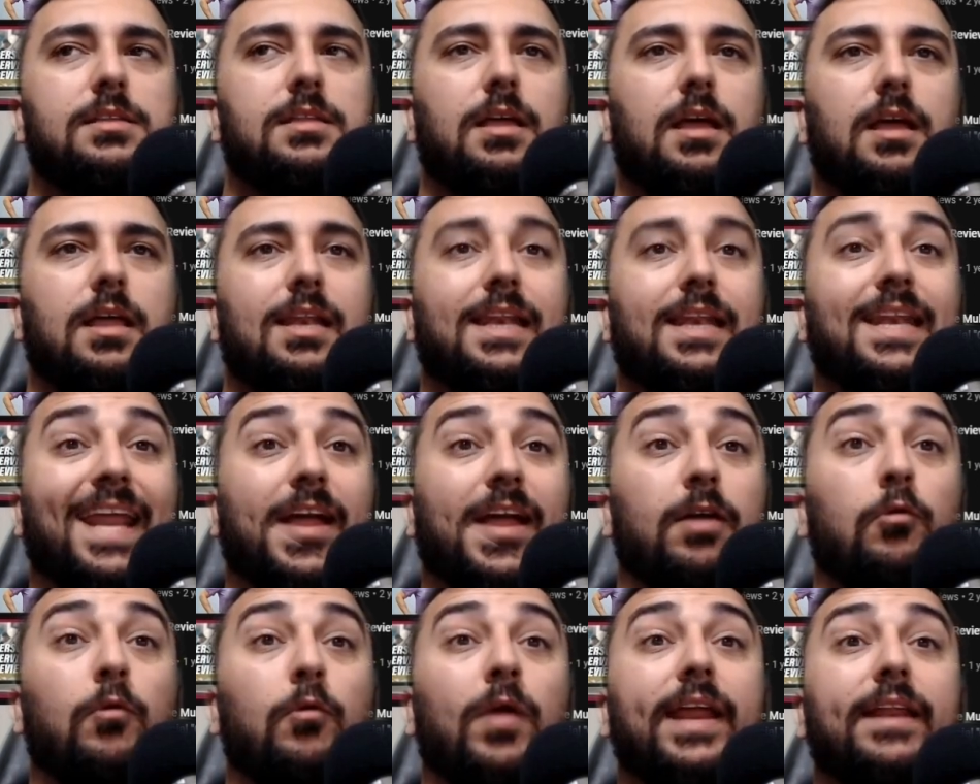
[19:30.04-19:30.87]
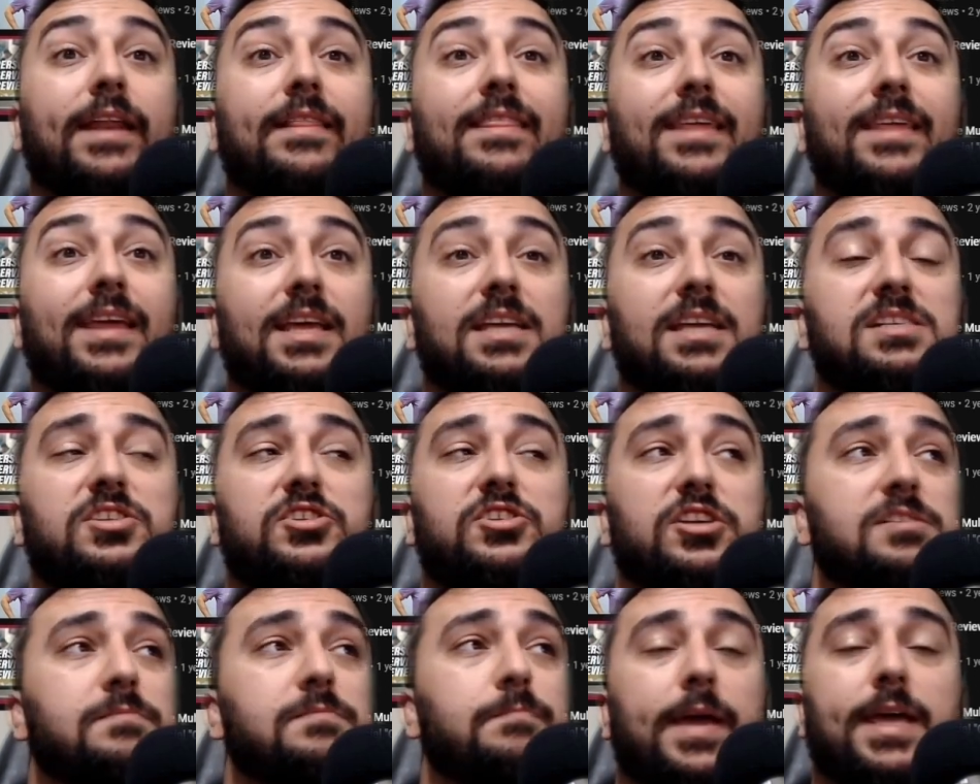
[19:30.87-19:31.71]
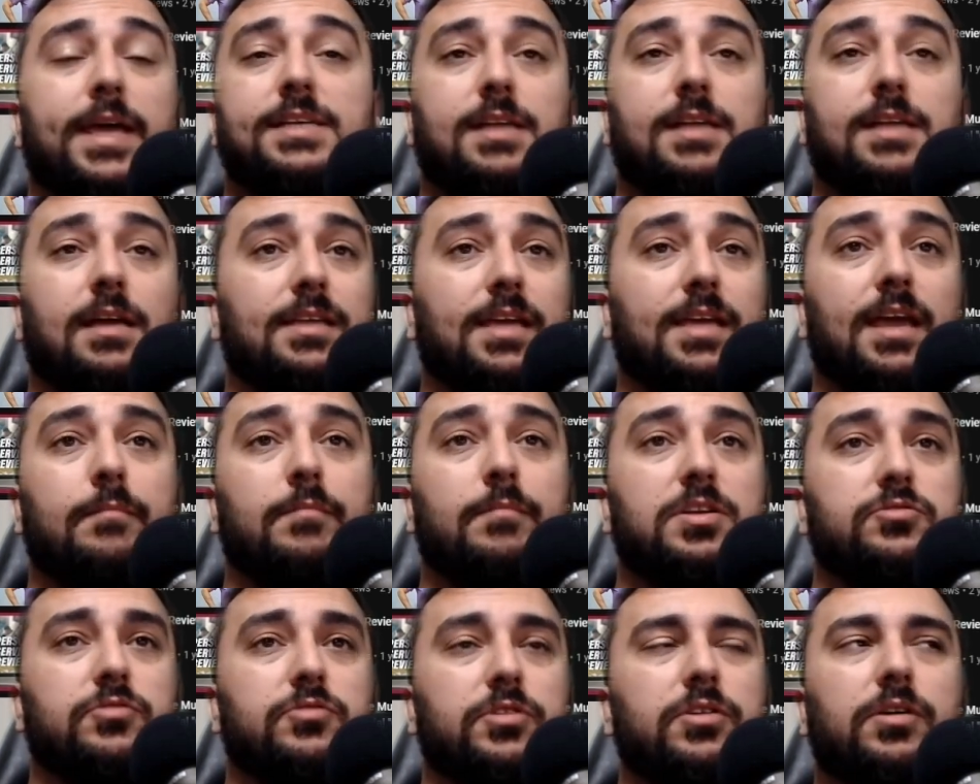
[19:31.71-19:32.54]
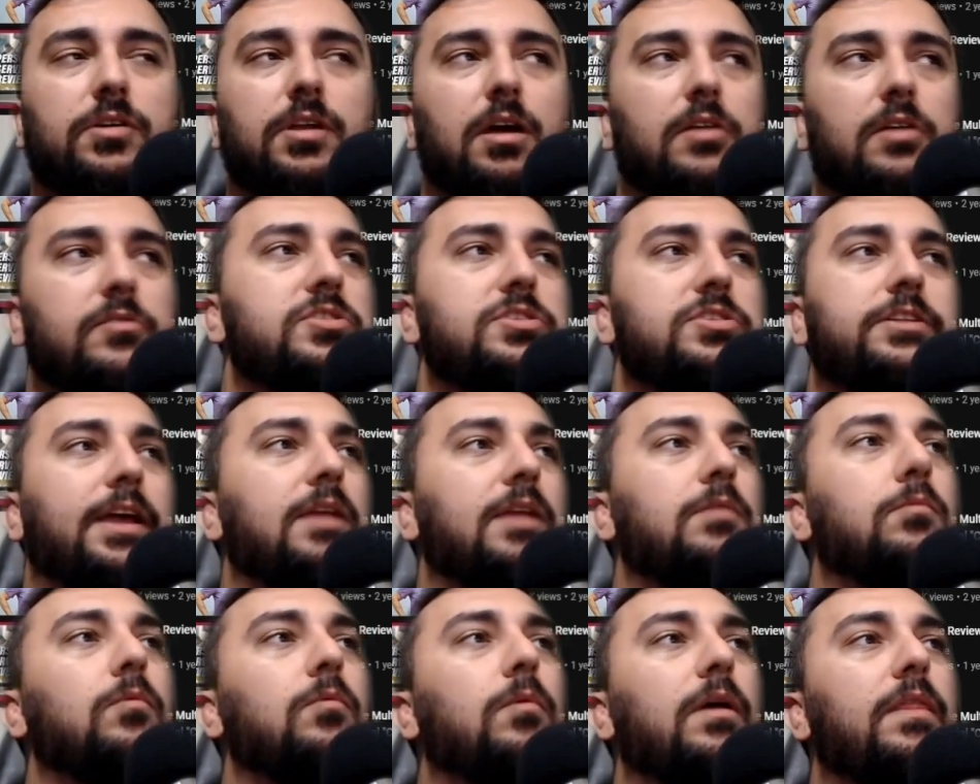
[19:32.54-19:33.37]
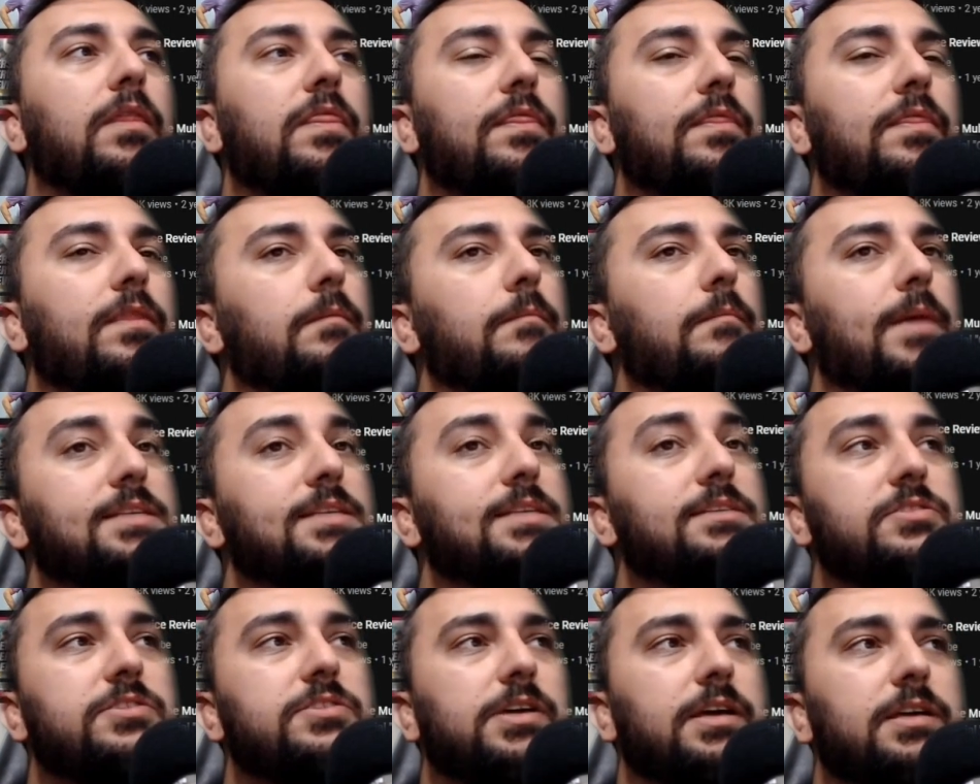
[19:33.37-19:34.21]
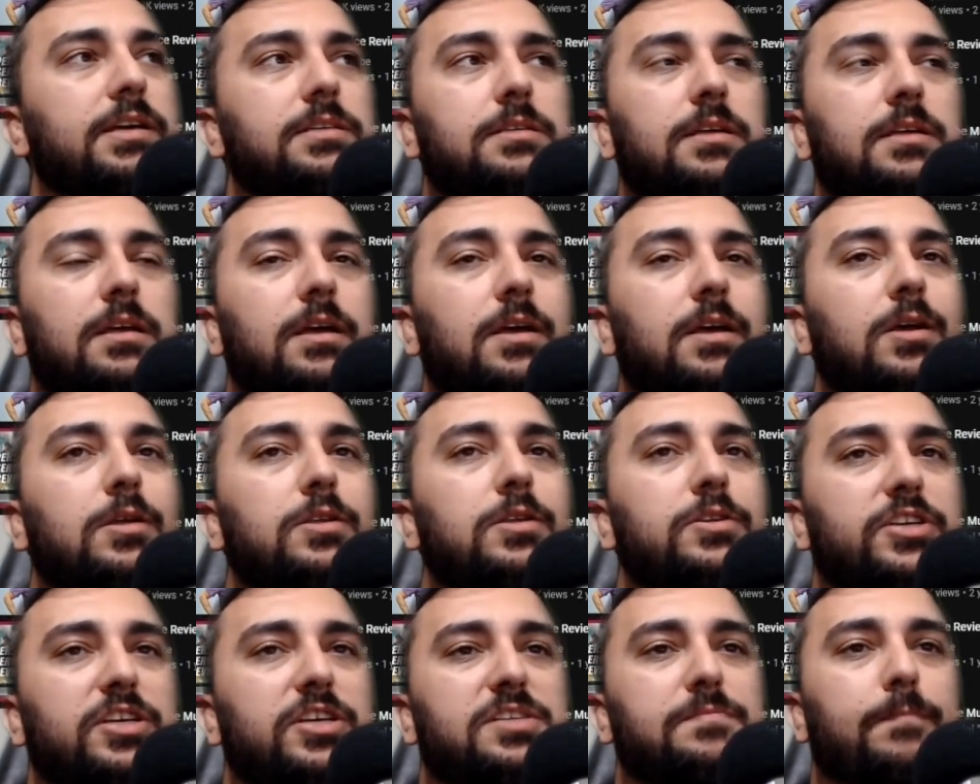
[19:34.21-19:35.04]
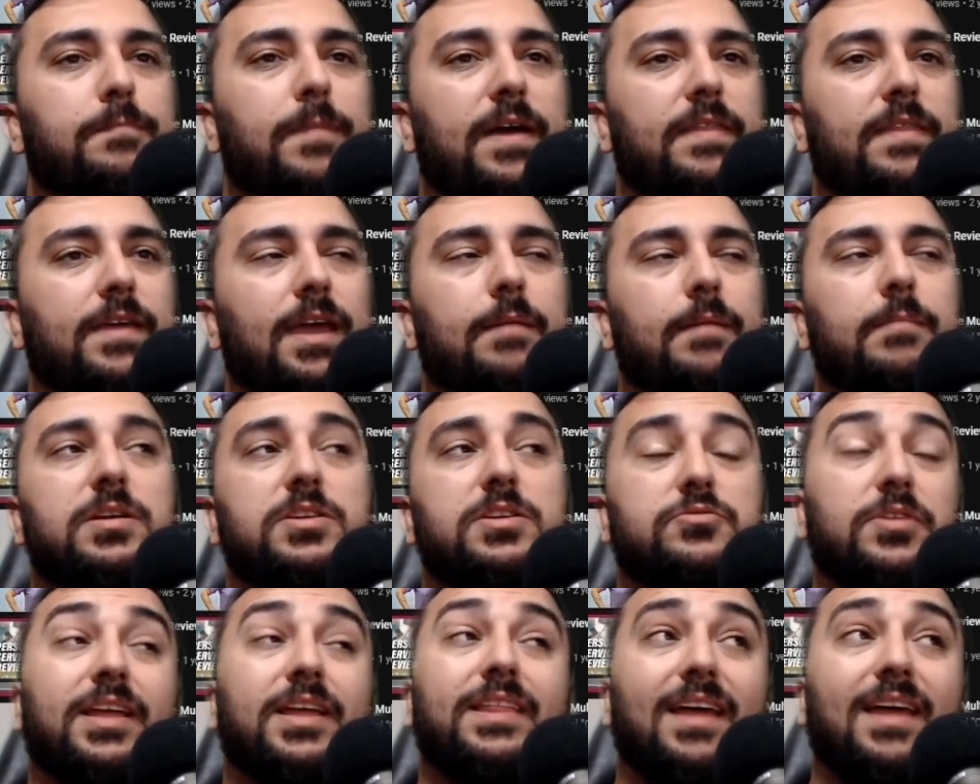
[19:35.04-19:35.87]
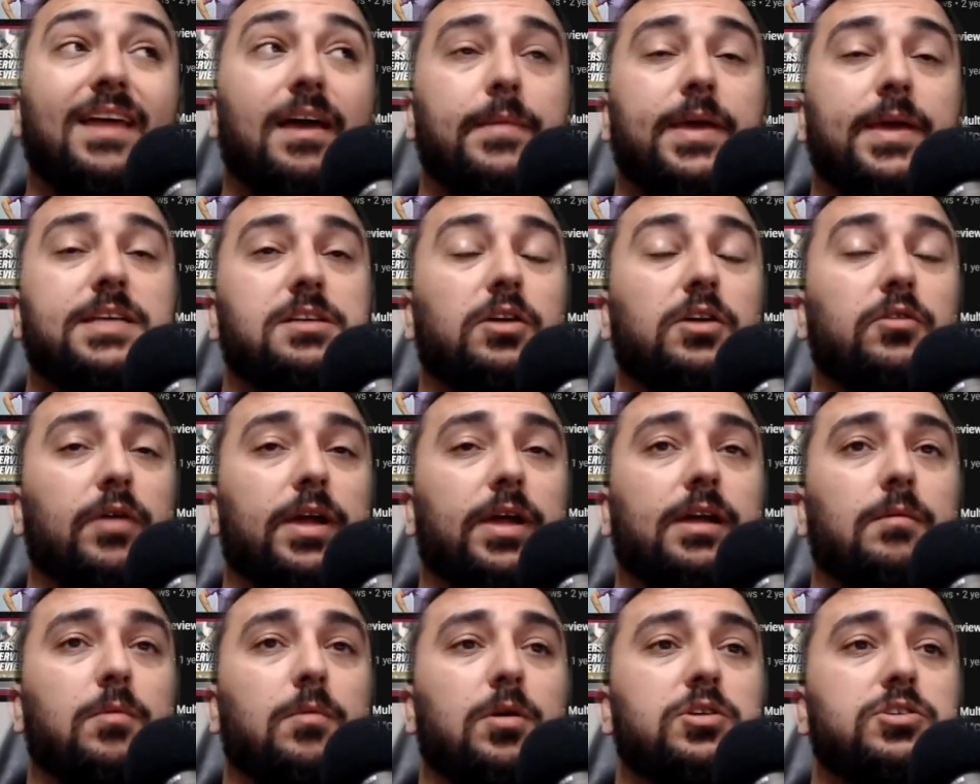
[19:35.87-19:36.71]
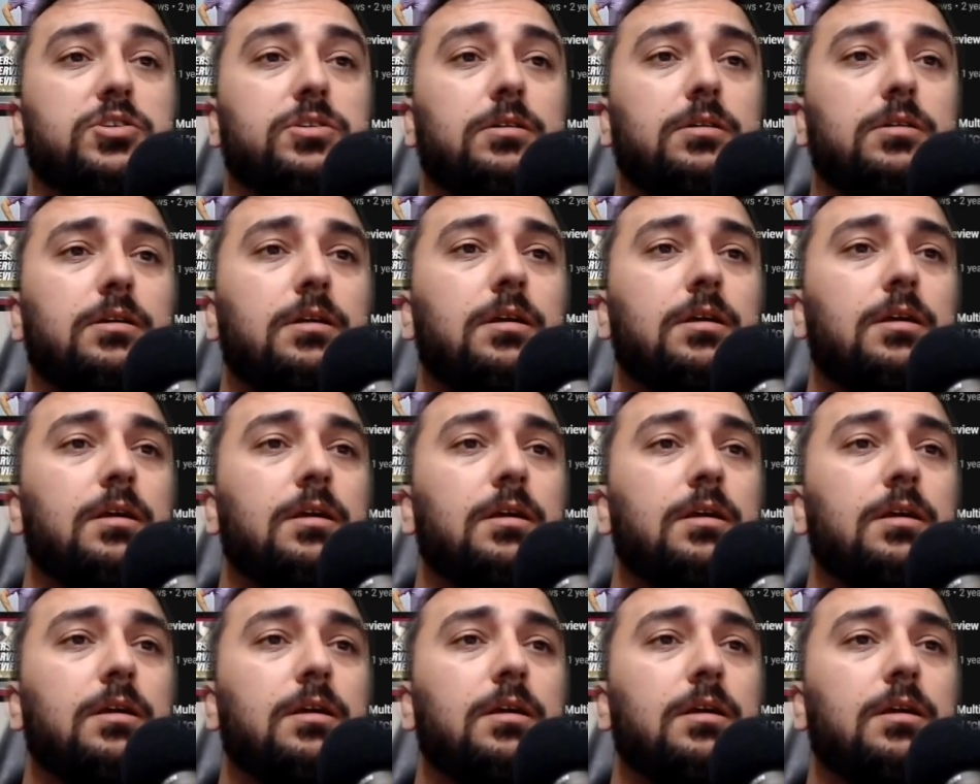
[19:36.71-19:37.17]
narrate these just based on the imagery. You can understand what the message is just by the imagery. That makes a great commercial.